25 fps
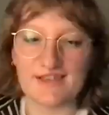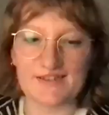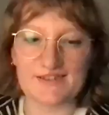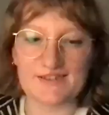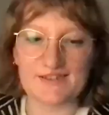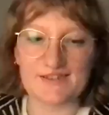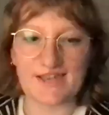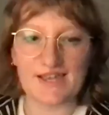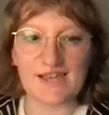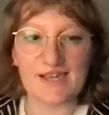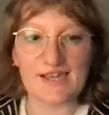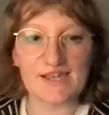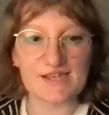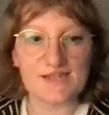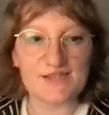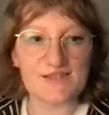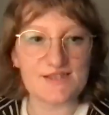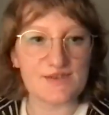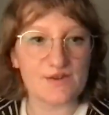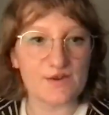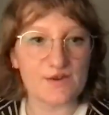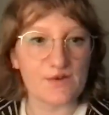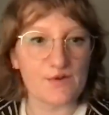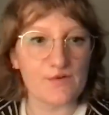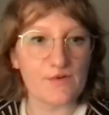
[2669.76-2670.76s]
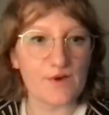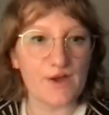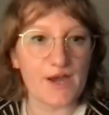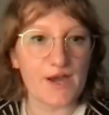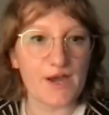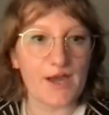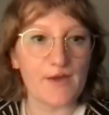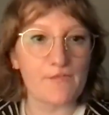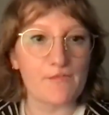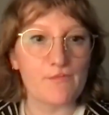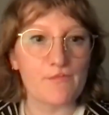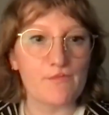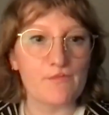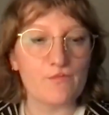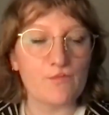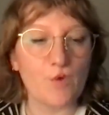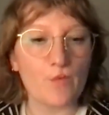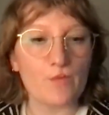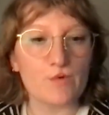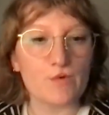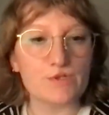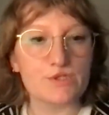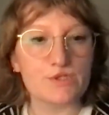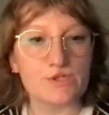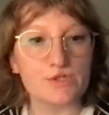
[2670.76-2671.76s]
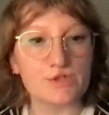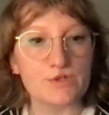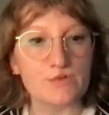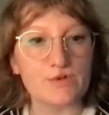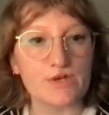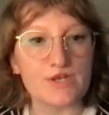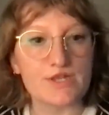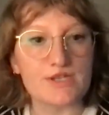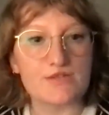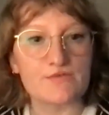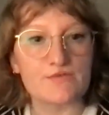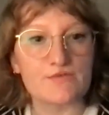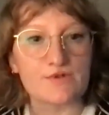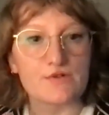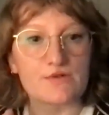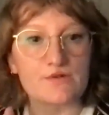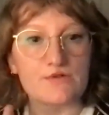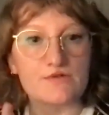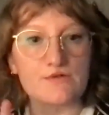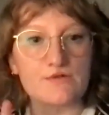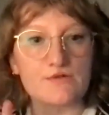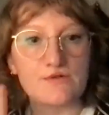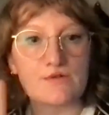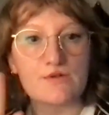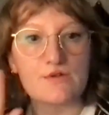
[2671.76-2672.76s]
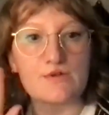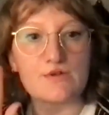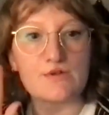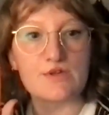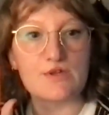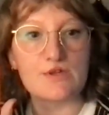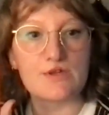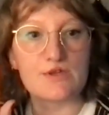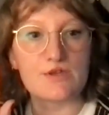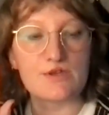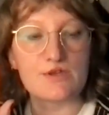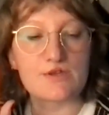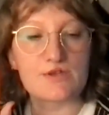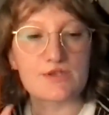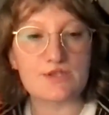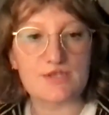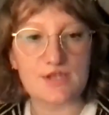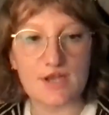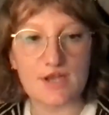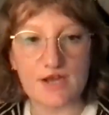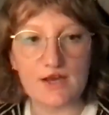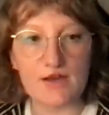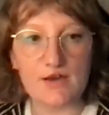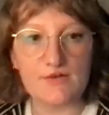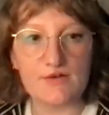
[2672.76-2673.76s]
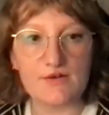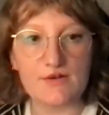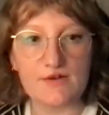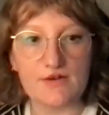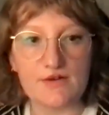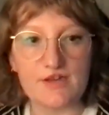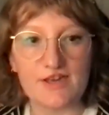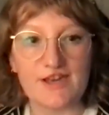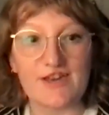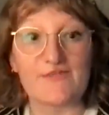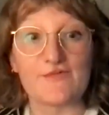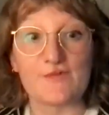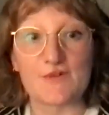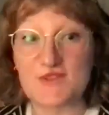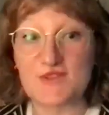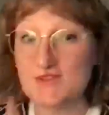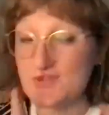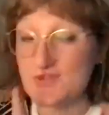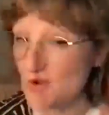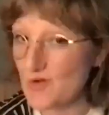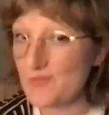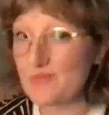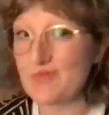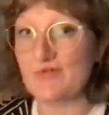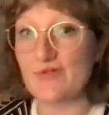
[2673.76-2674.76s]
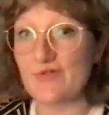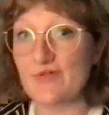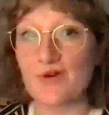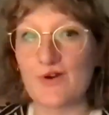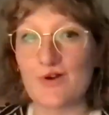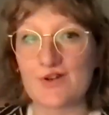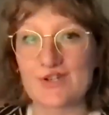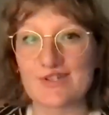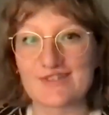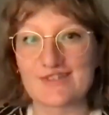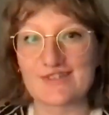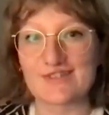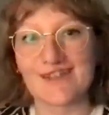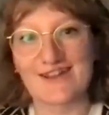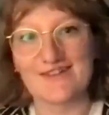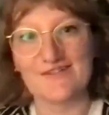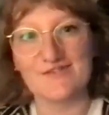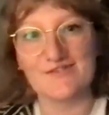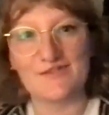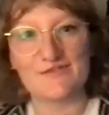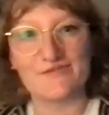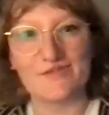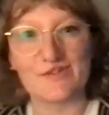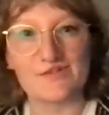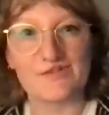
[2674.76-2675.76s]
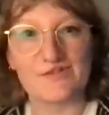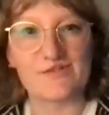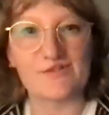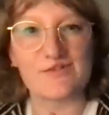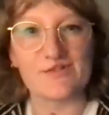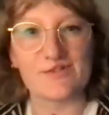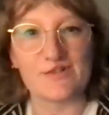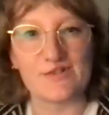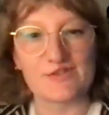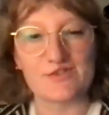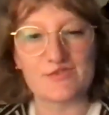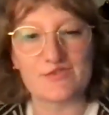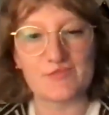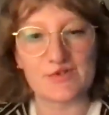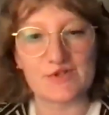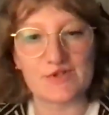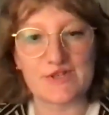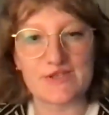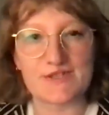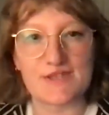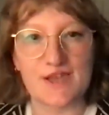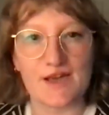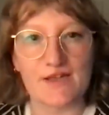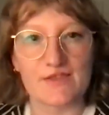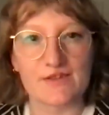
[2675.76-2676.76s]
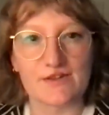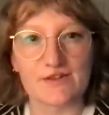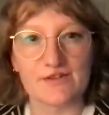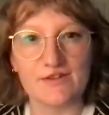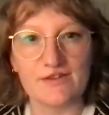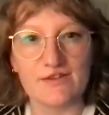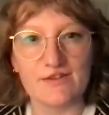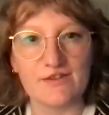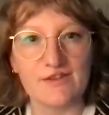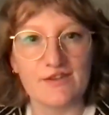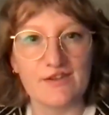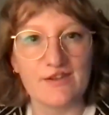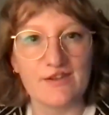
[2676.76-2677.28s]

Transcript: Thanks, Katie. So what we'll do is we'll stop the recording now, if you could, please, Helen.